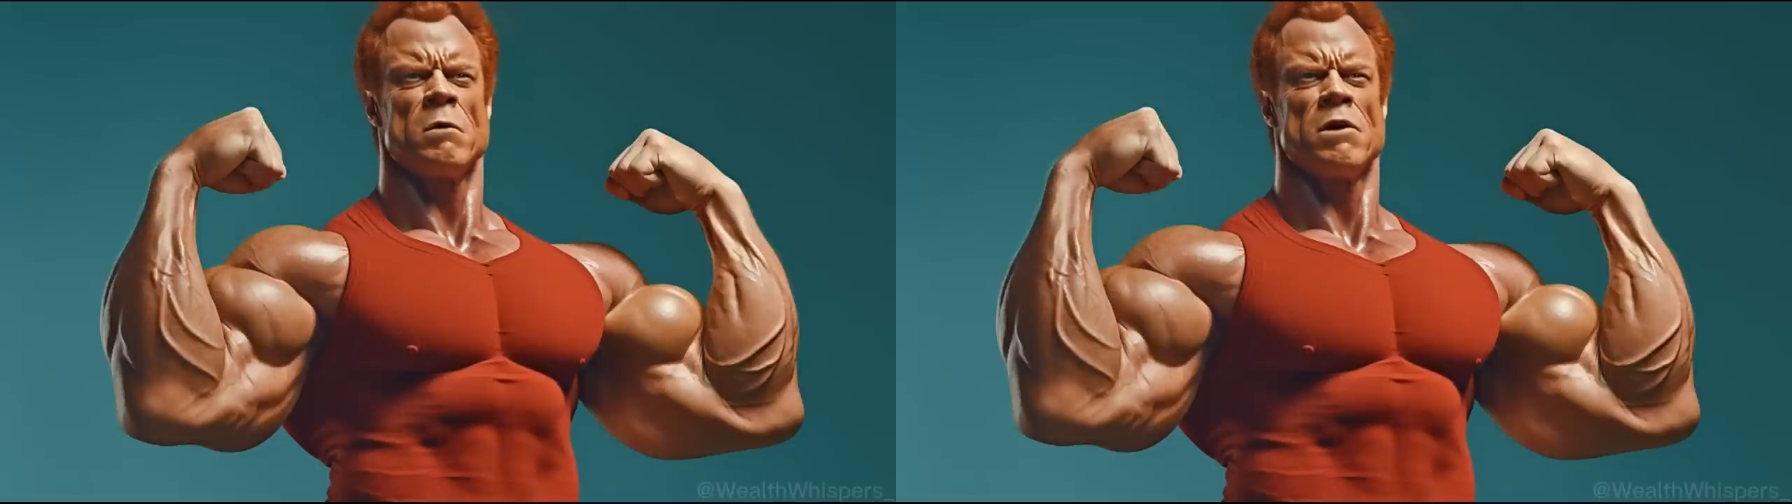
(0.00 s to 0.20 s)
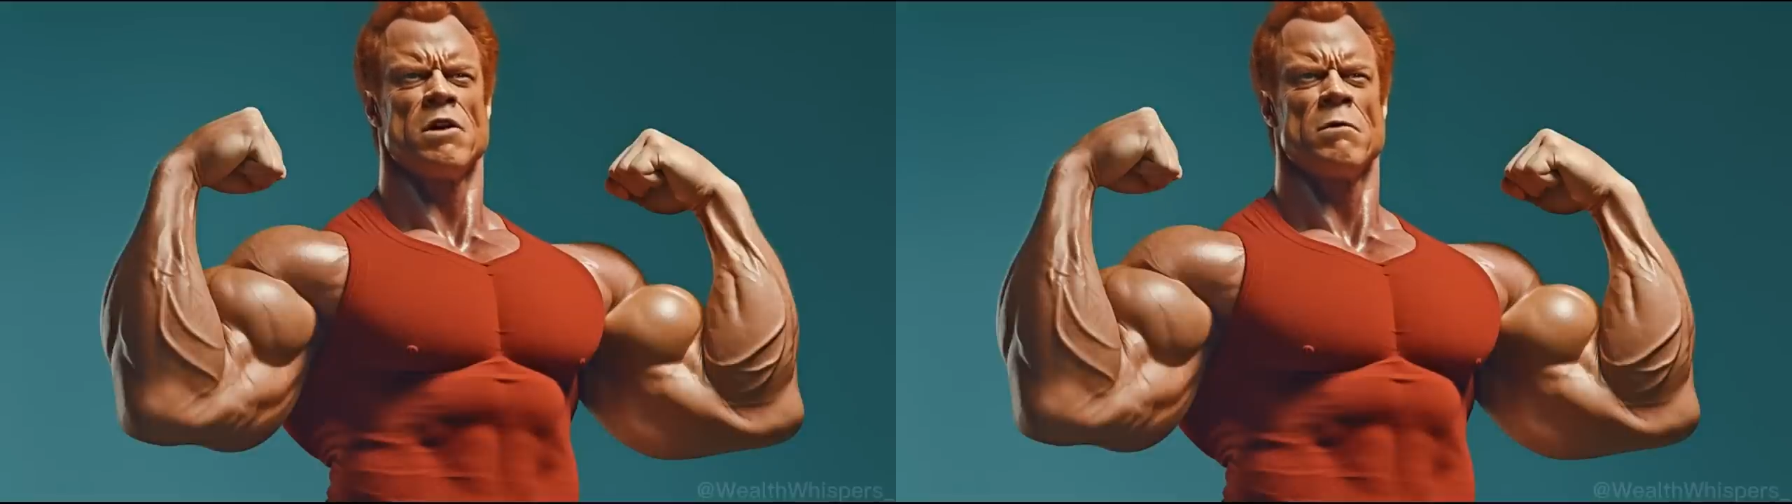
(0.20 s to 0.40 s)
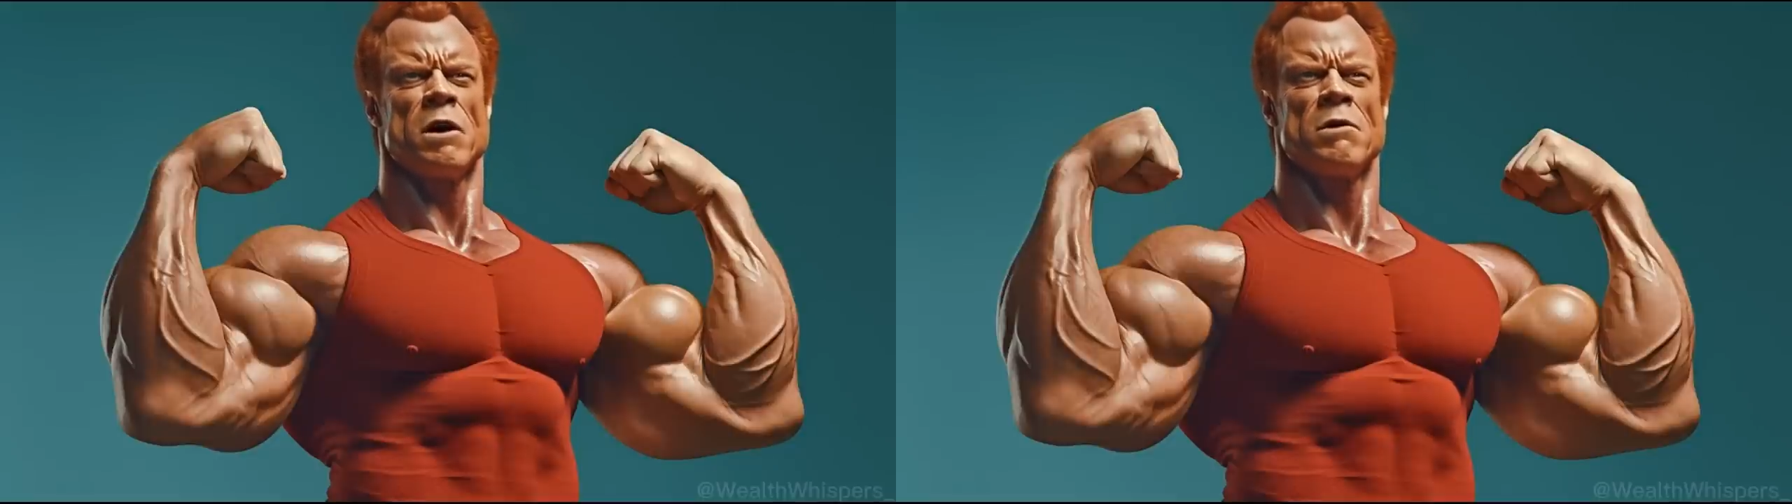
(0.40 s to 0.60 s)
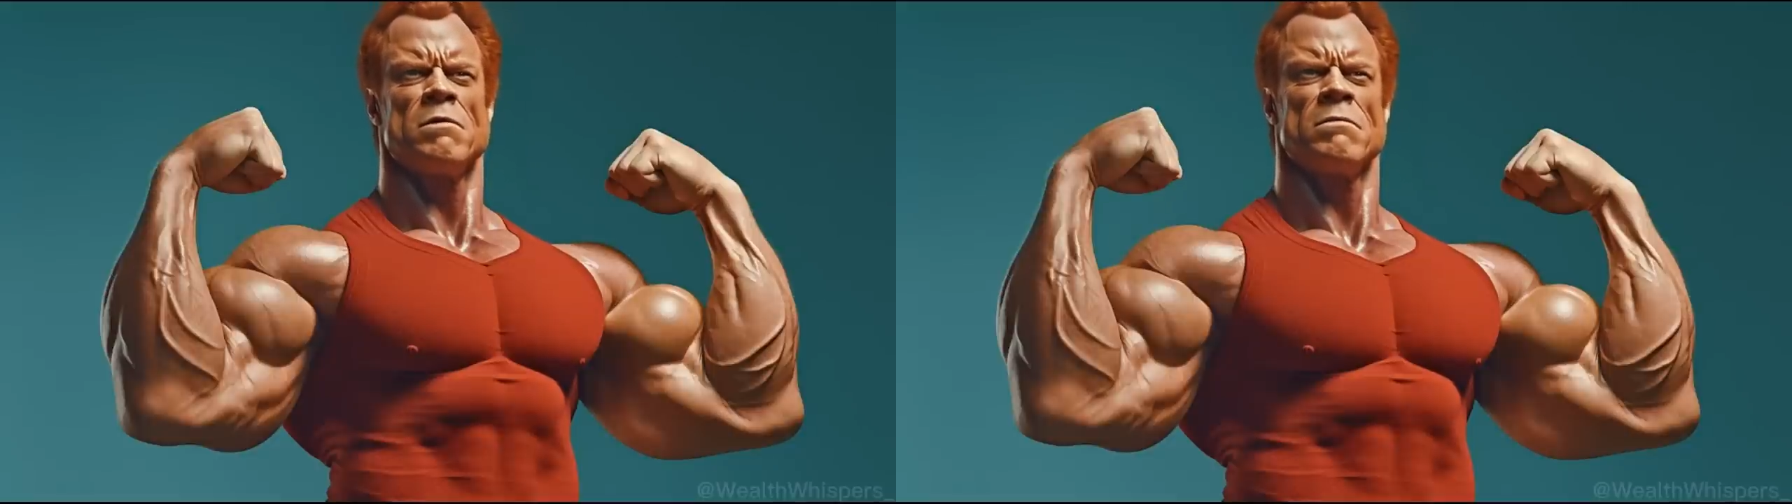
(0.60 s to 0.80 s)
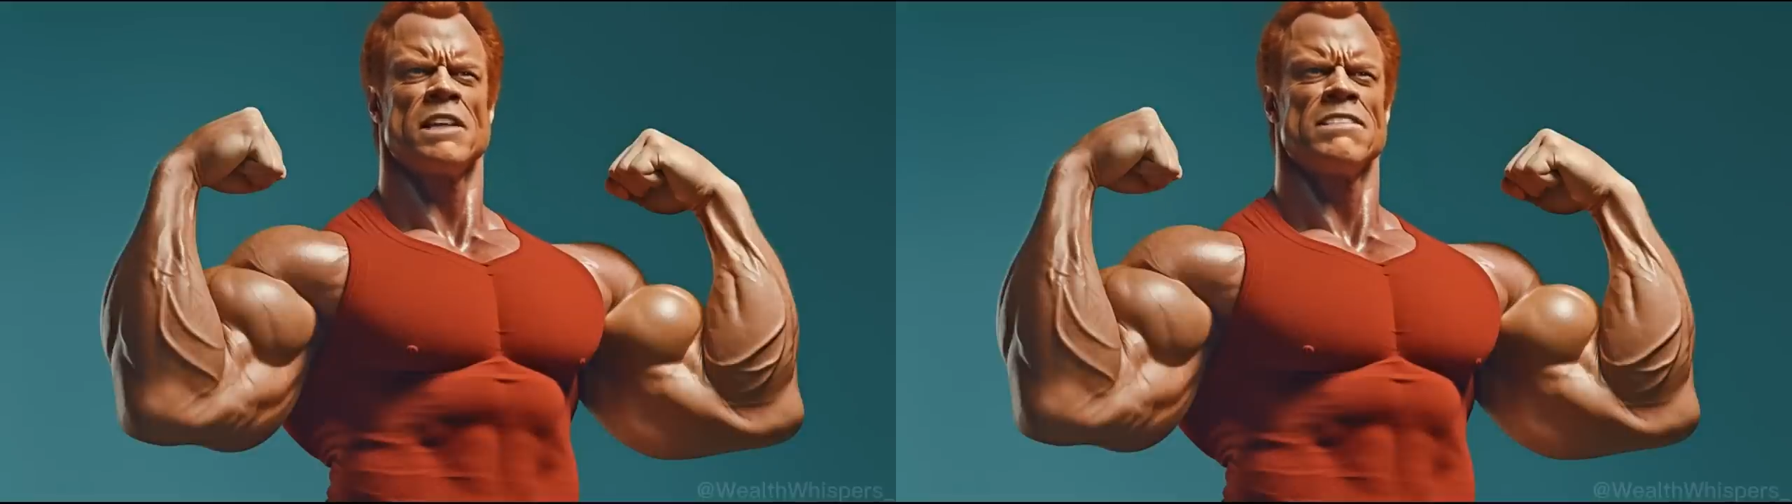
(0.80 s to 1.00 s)
100 pounds
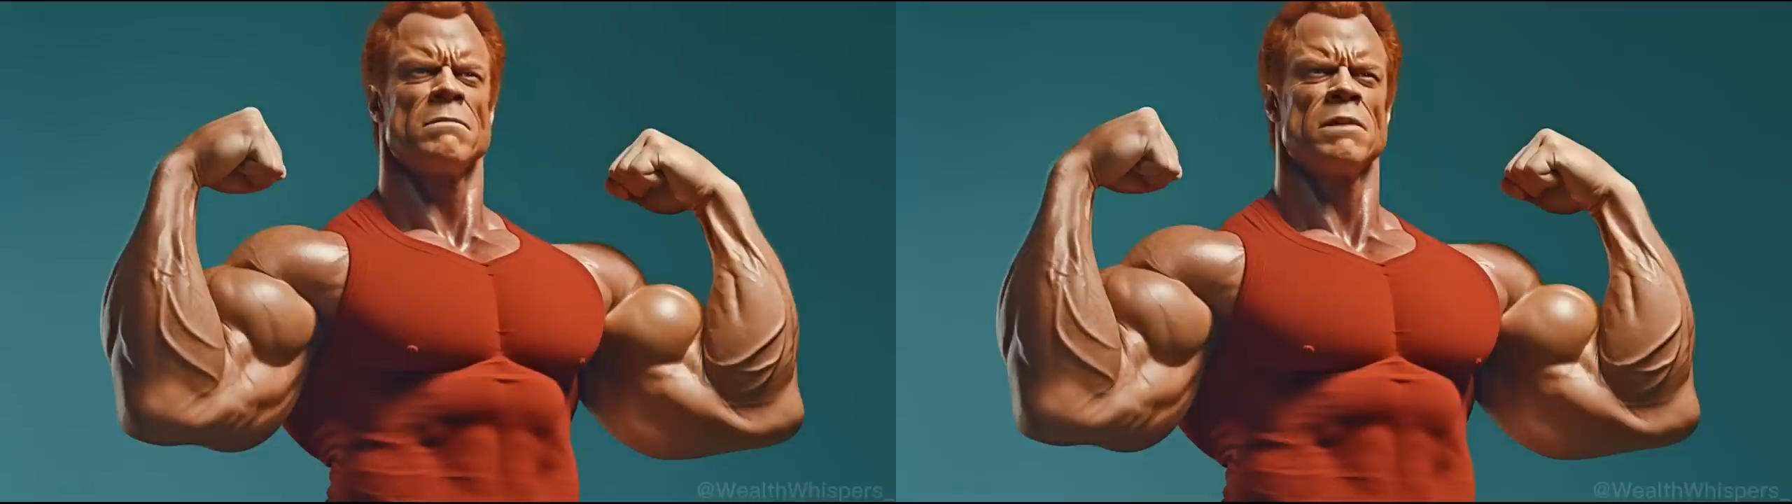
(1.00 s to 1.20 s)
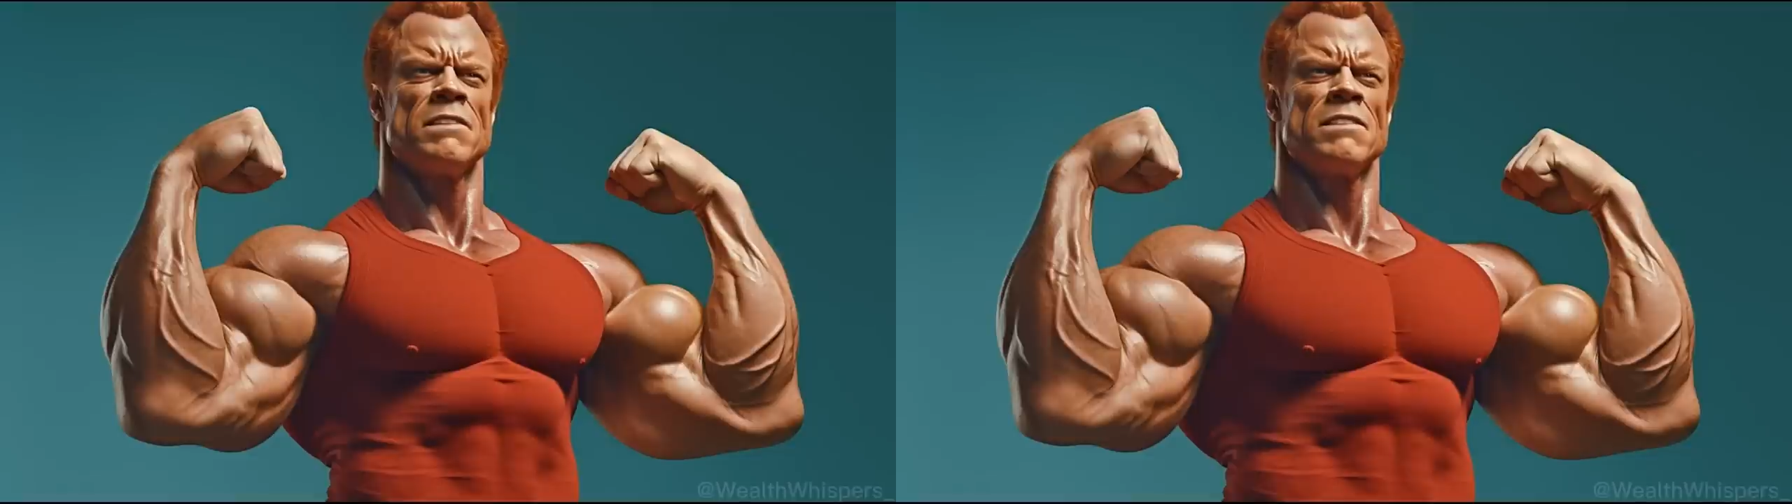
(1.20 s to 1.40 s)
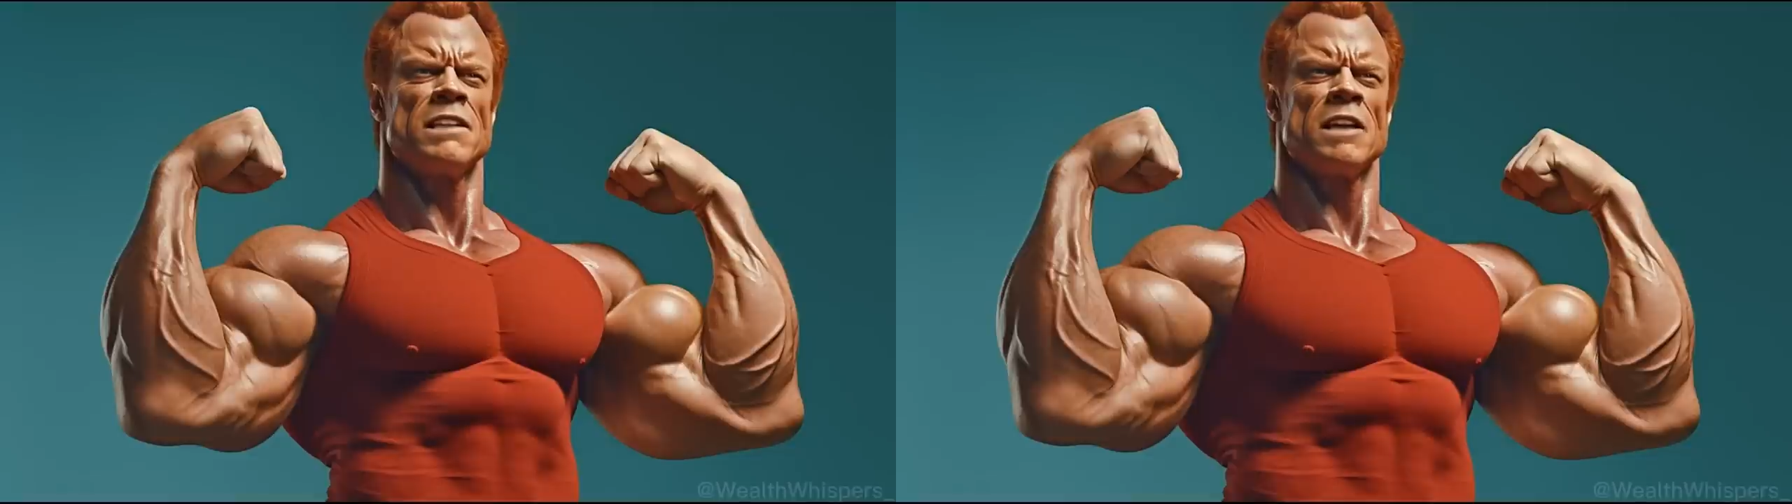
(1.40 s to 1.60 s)
of dense meat,